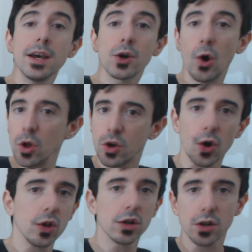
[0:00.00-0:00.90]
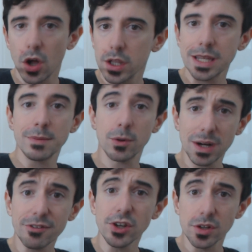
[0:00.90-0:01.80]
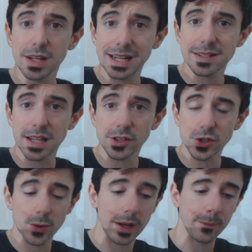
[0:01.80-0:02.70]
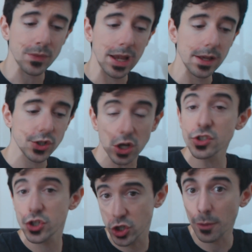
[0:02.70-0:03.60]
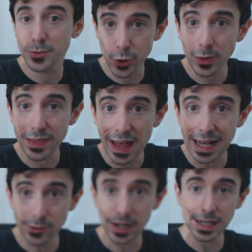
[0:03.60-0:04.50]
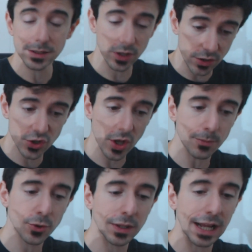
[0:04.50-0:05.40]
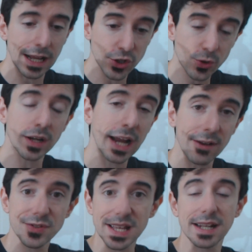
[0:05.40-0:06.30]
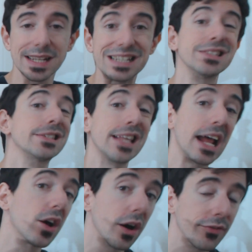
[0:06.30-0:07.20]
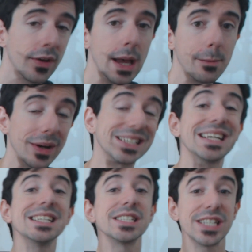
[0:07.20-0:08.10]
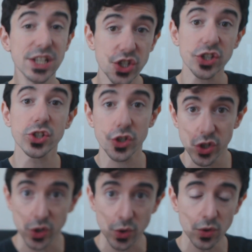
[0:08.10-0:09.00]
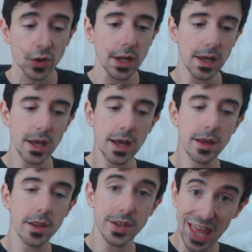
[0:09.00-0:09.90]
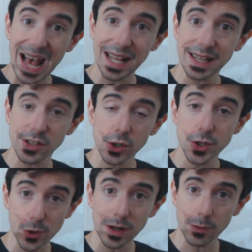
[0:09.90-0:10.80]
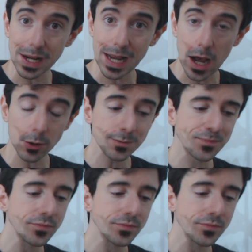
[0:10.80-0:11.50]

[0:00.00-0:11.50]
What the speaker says: call or call email, whatever it is that you're doing, don't stop doing that, right? Don't stop doing that. I shouldn't have said instead of. But in addition to that you're doing right now,